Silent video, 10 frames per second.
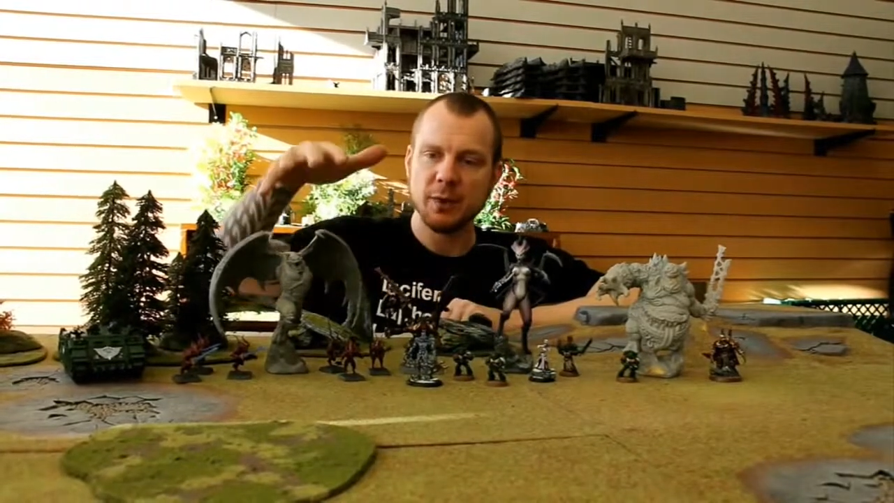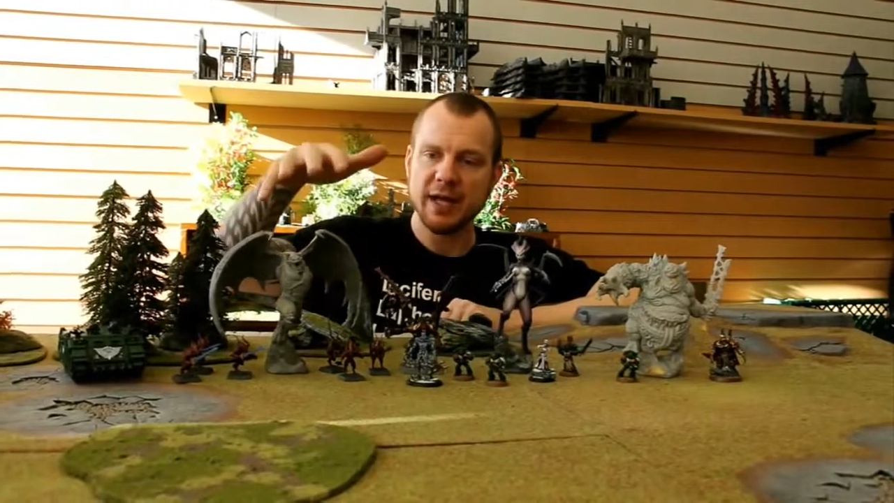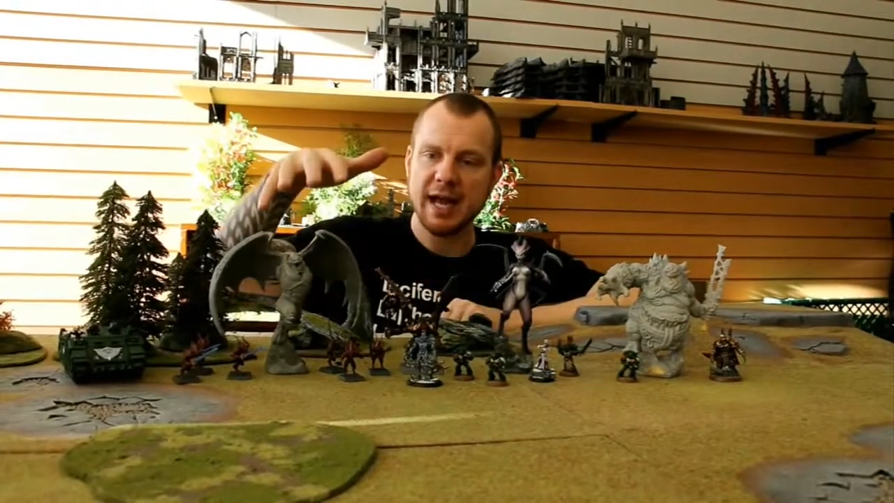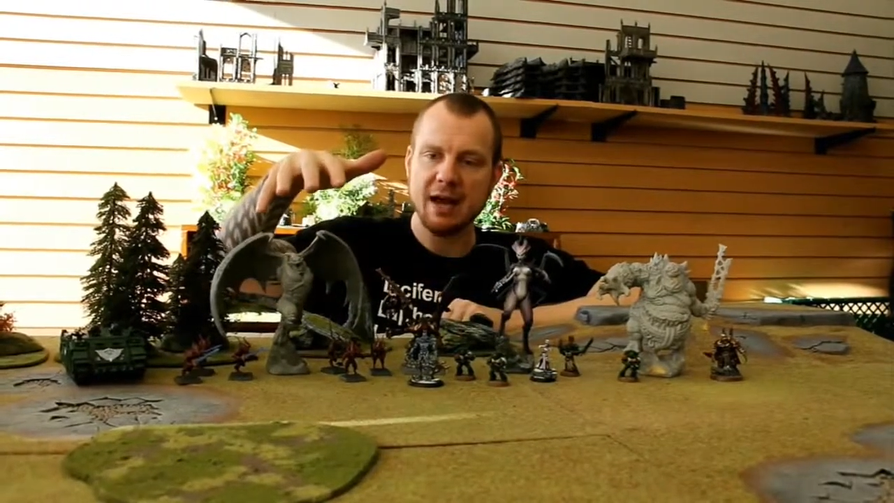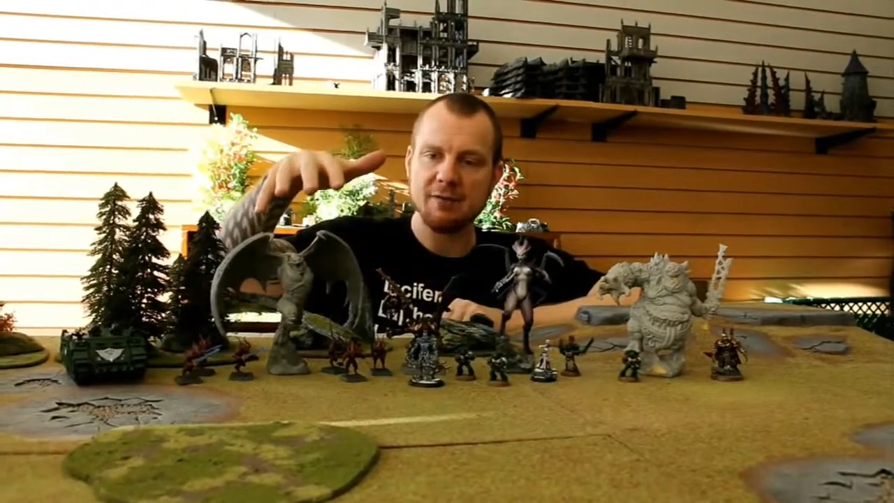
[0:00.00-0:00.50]

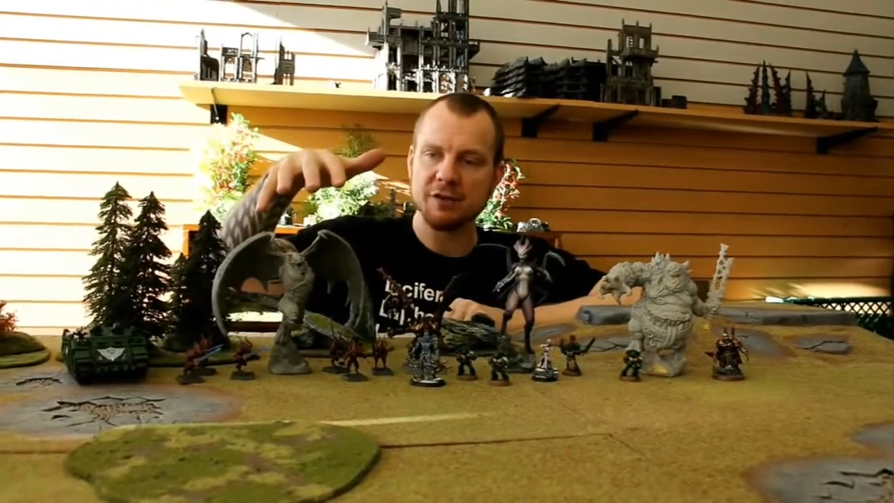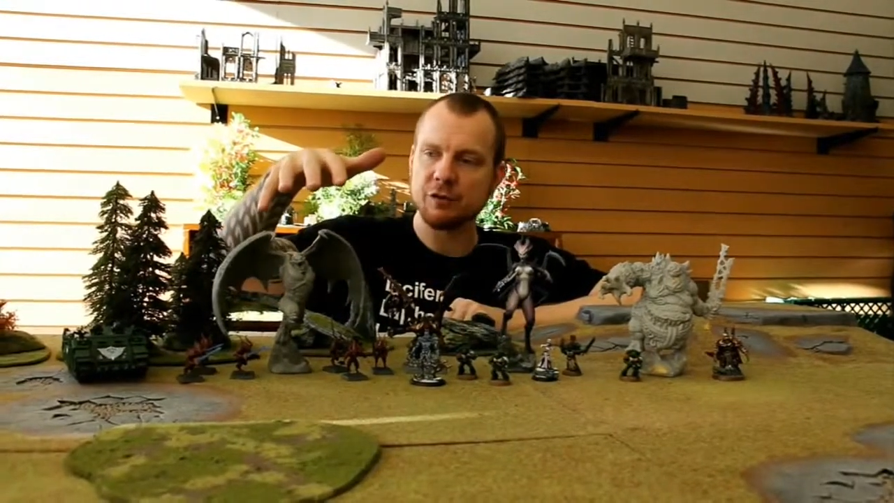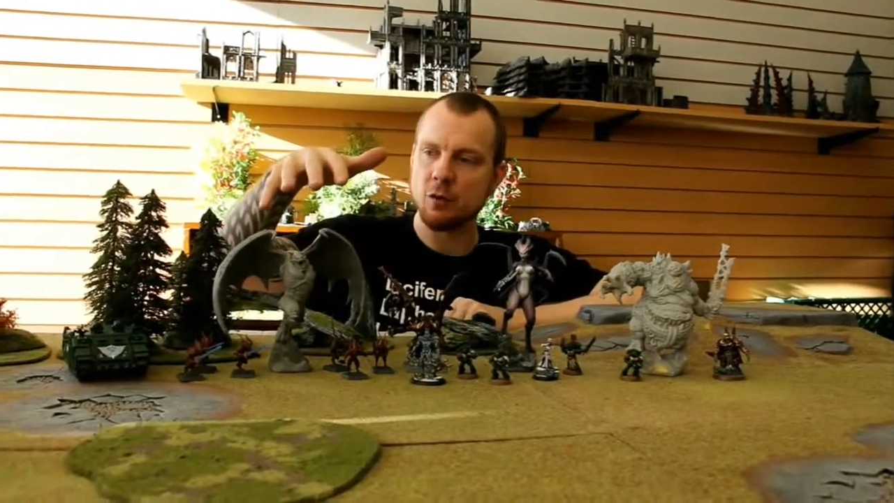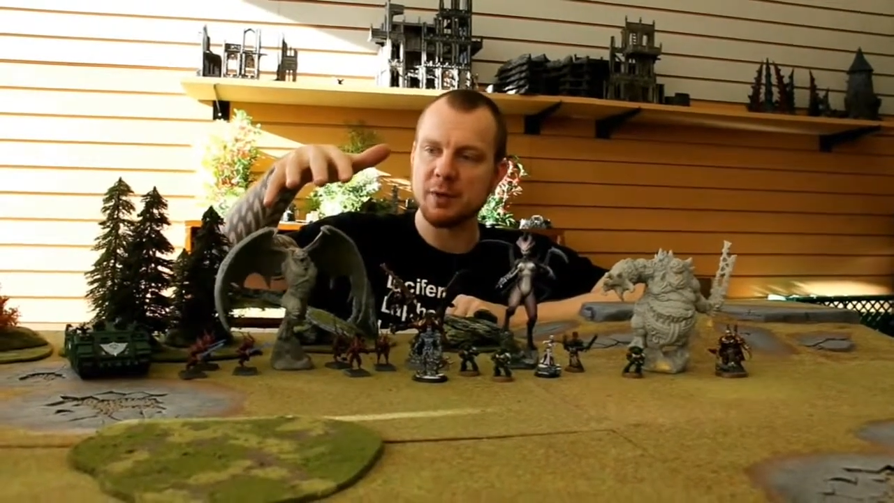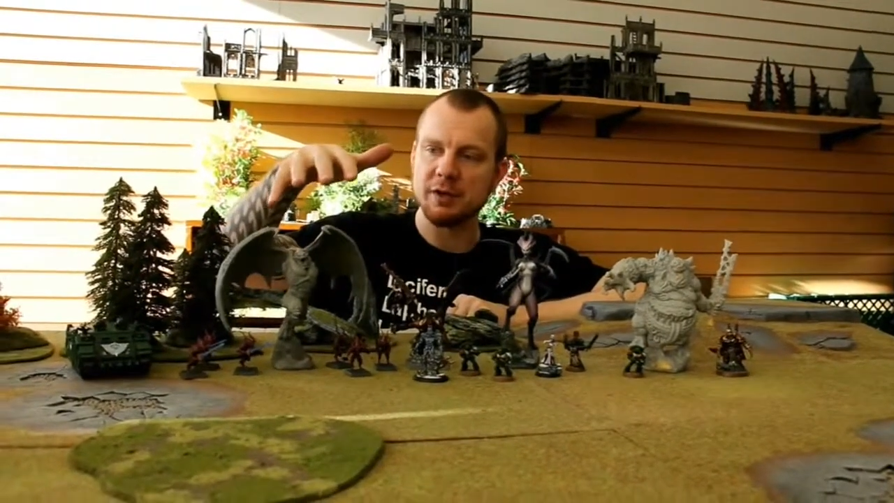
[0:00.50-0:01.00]
We have an
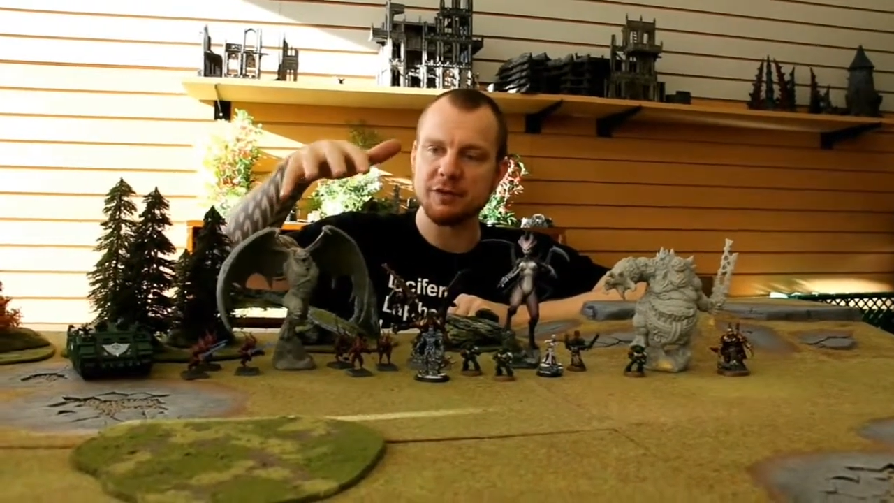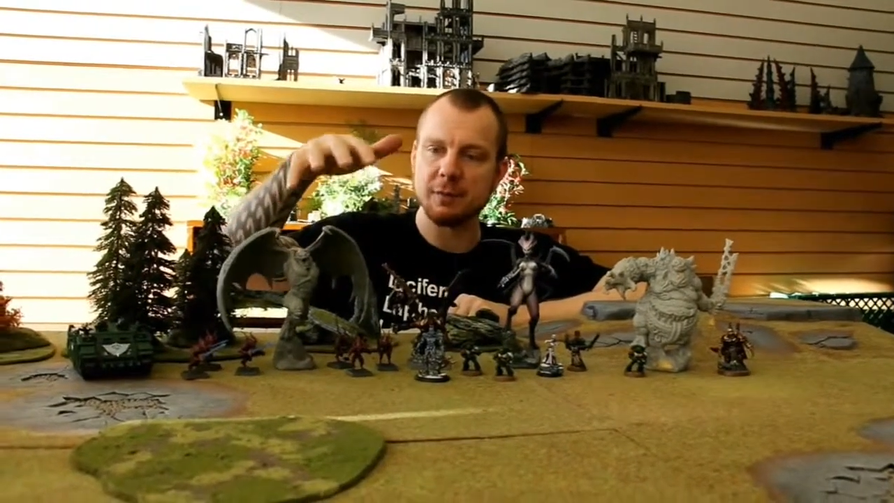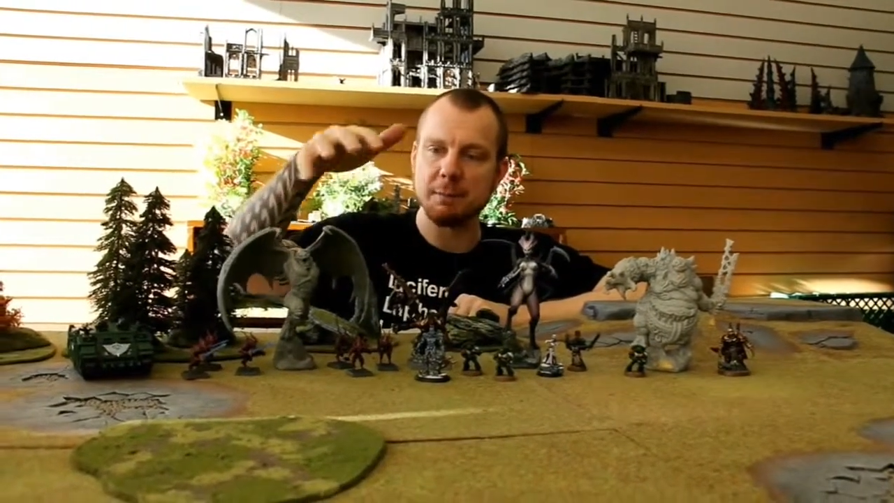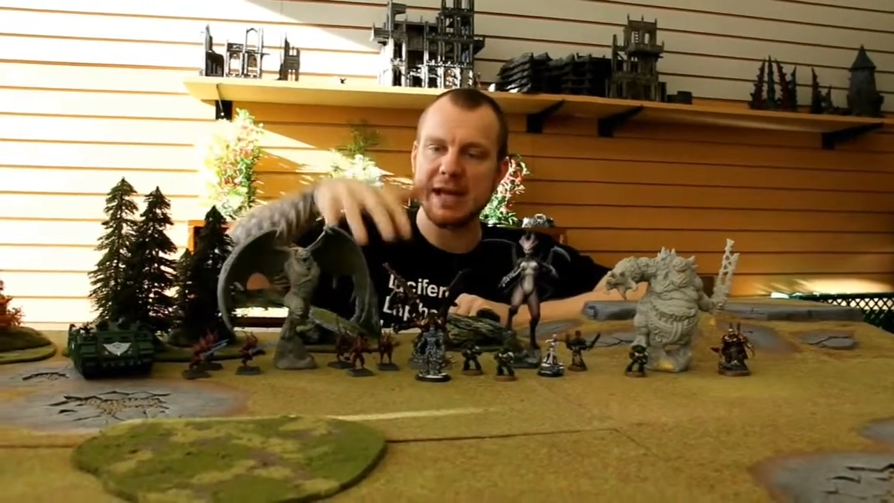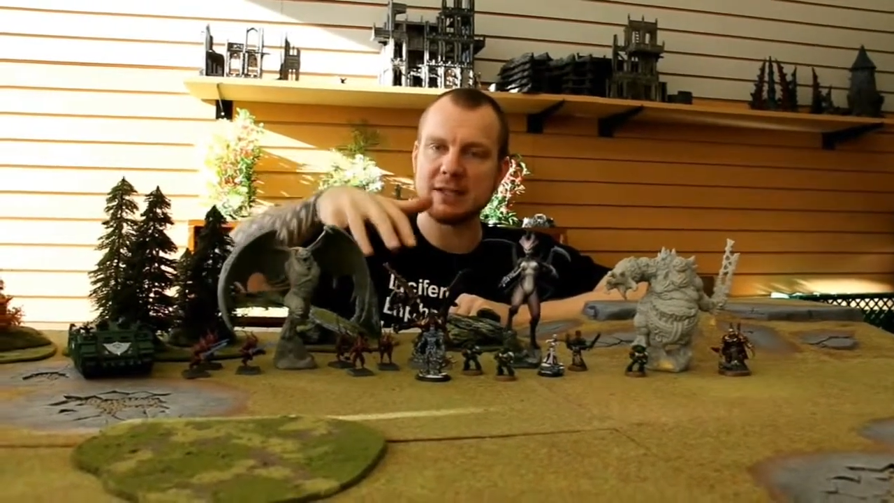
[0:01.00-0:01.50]
assortment of some